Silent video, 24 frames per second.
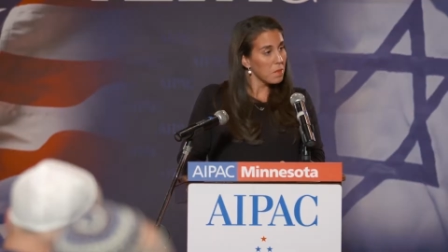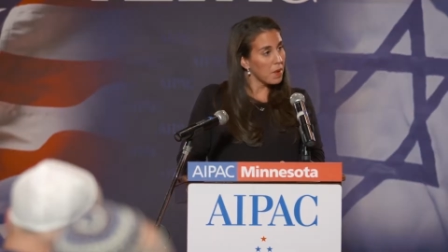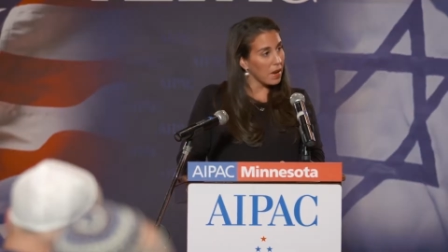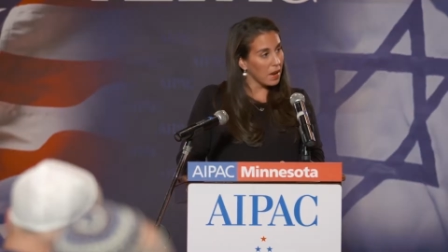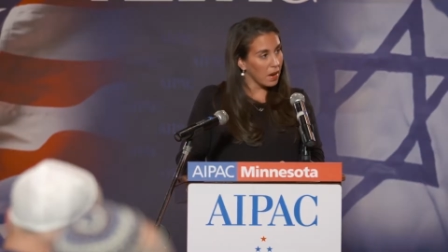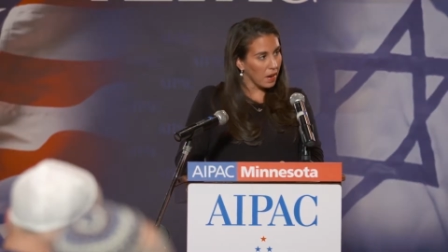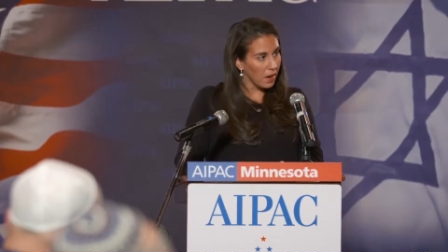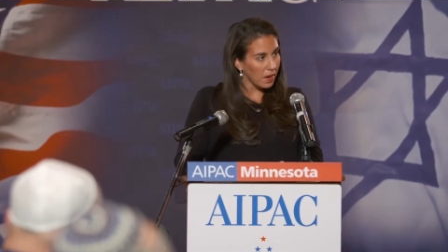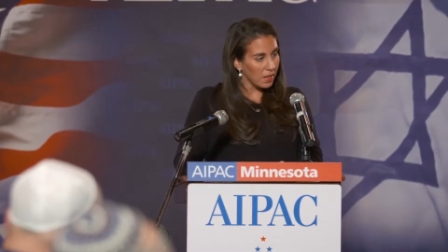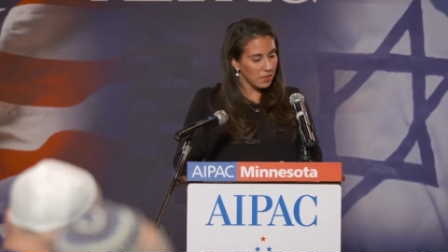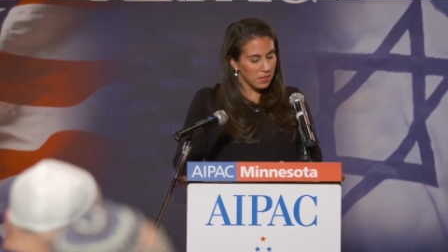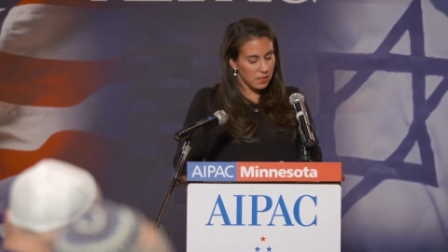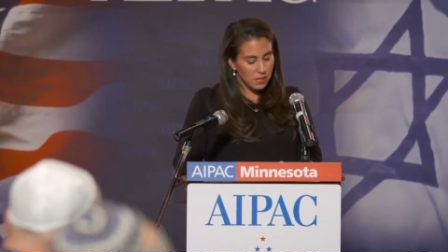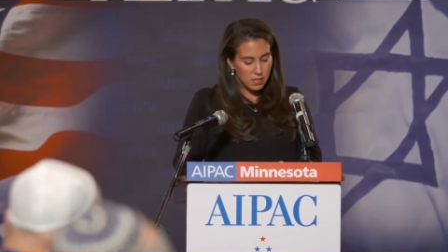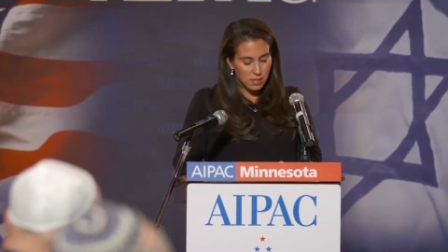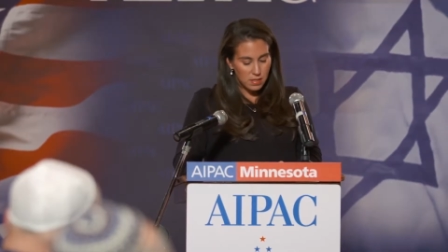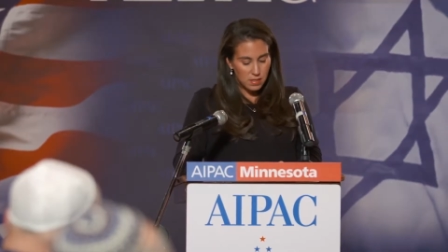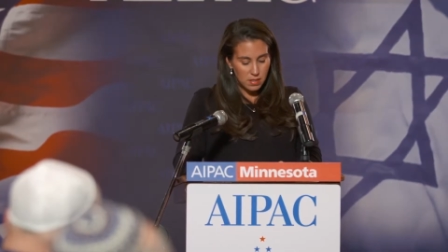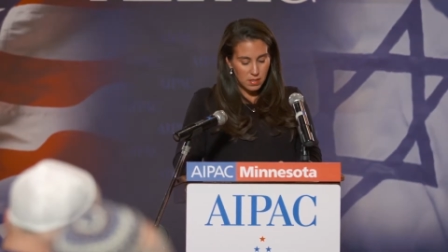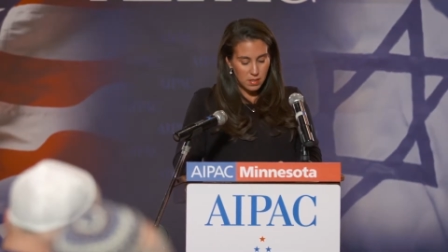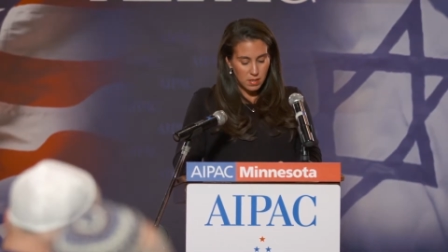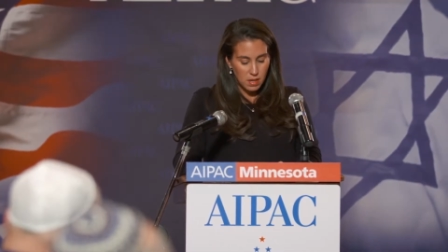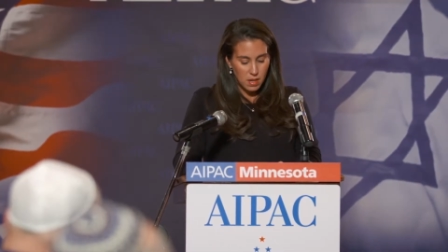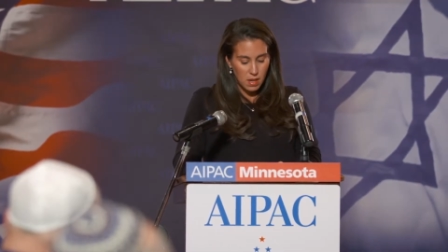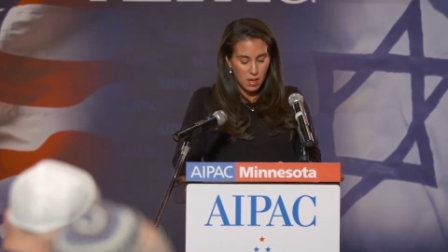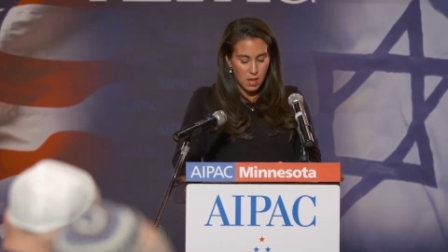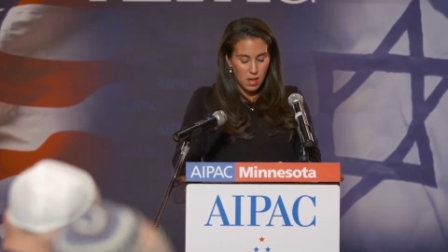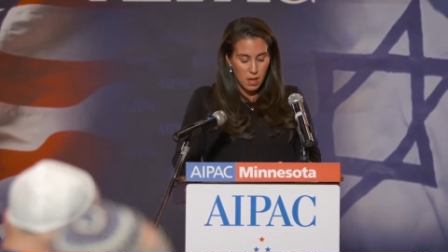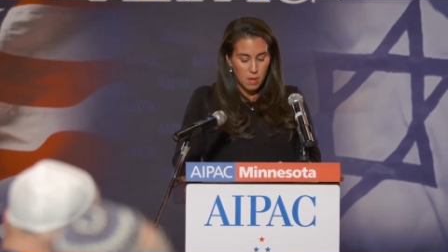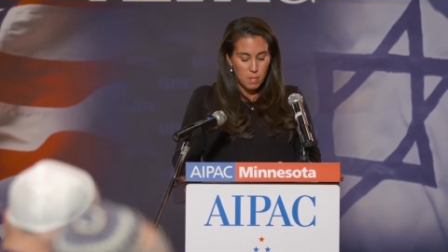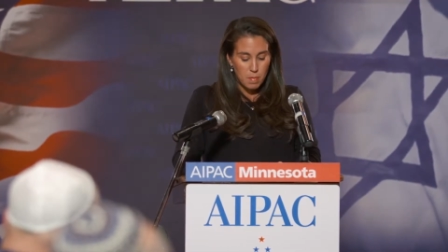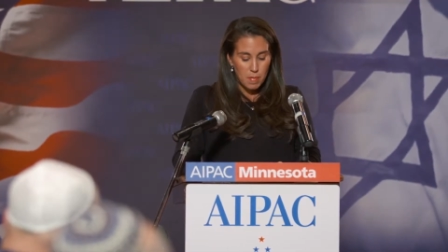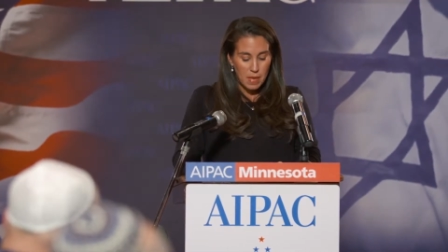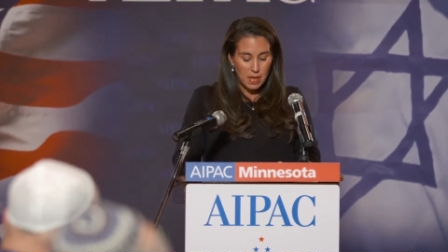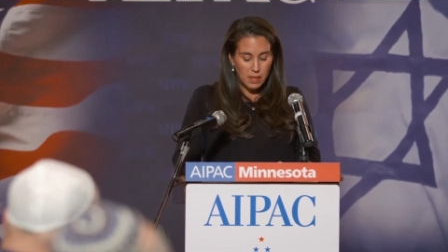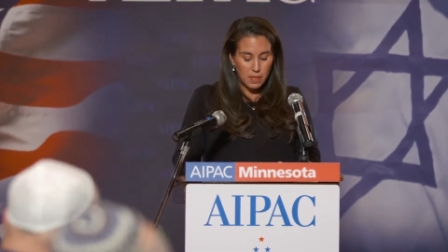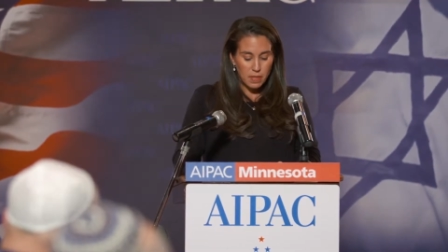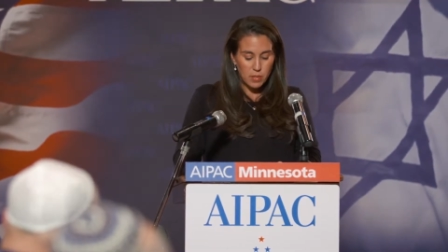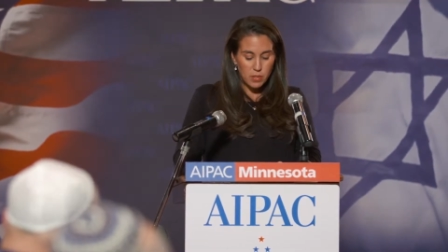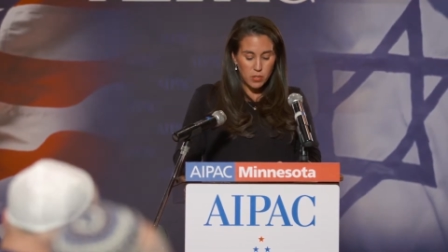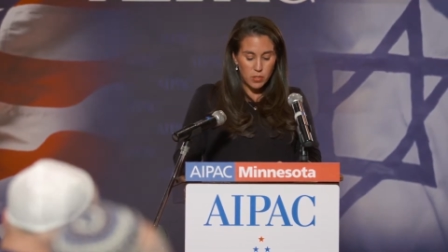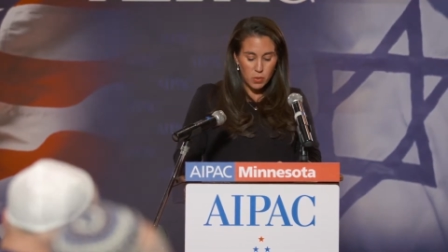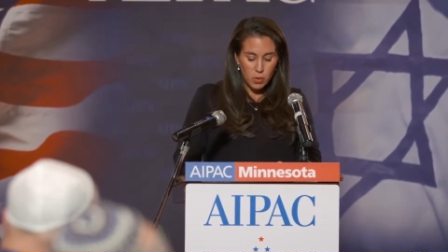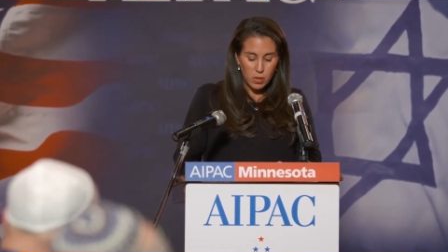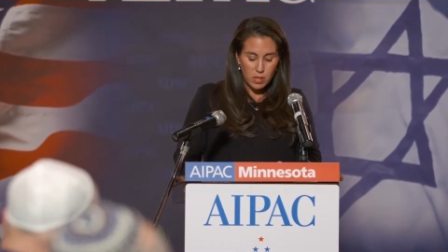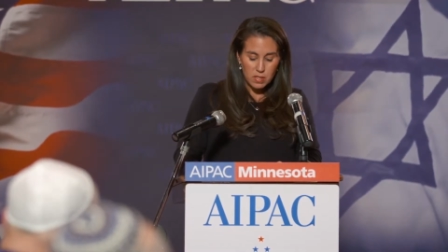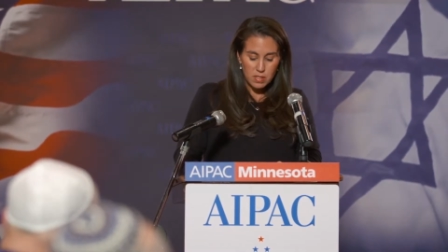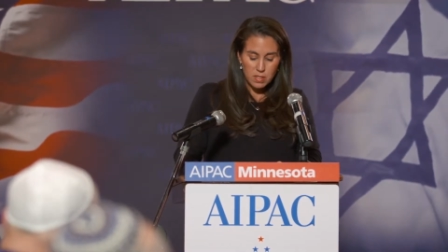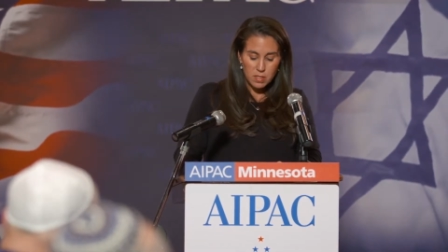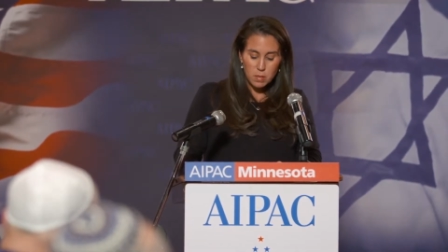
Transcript: parents, made the choice